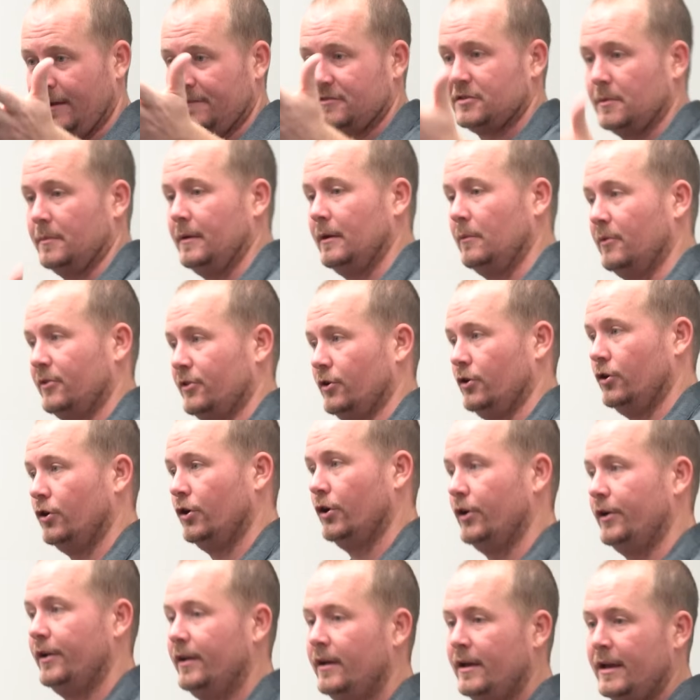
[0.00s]
have somebody with a
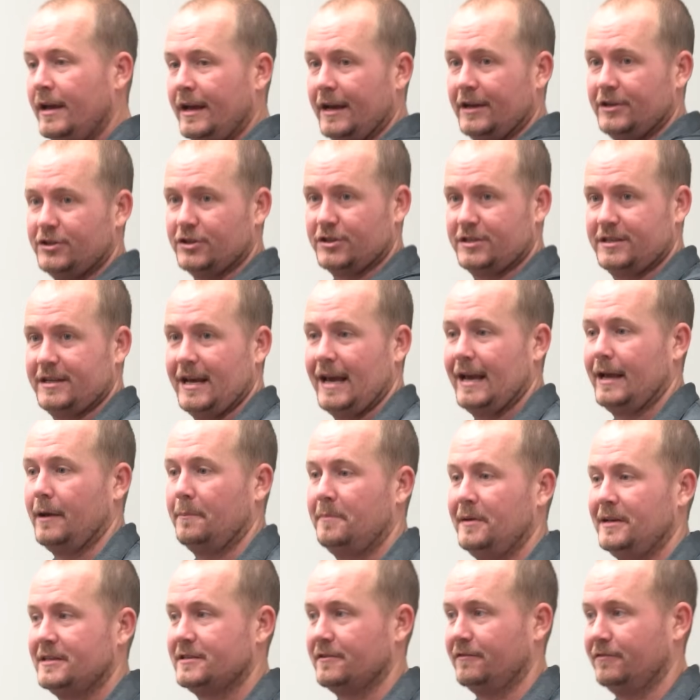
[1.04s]
hood and just take a
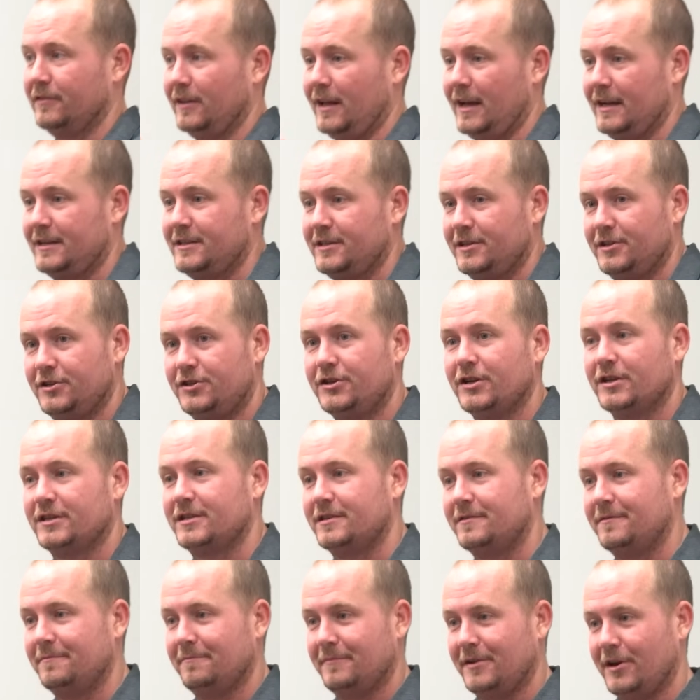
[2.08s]
piece of flex and
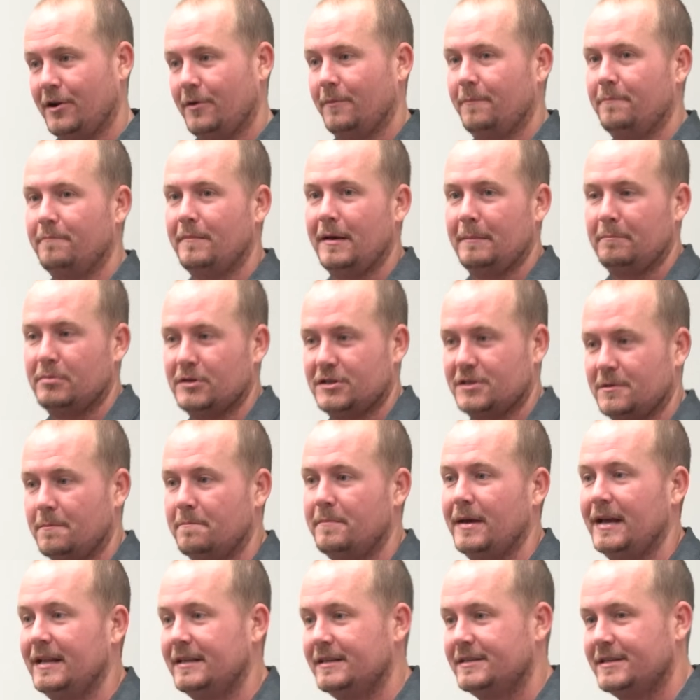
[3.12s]
just you know put some
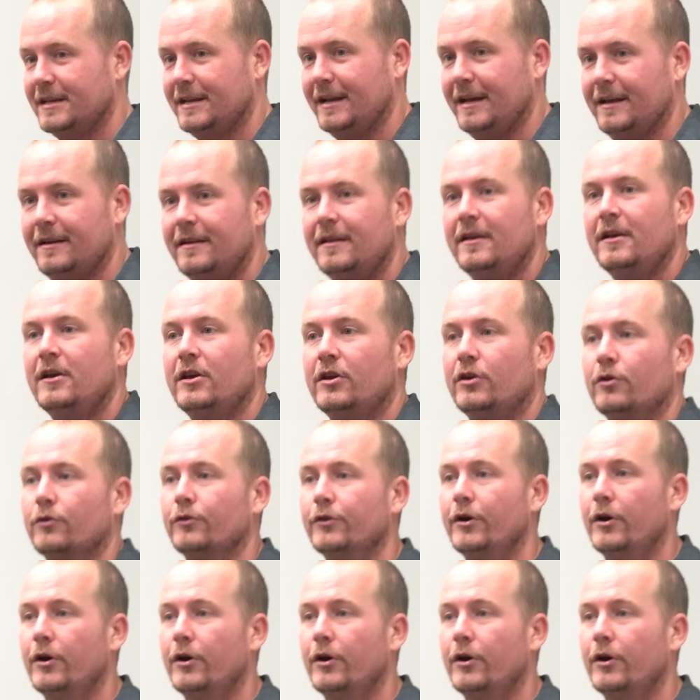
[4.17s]
bends in it. You'll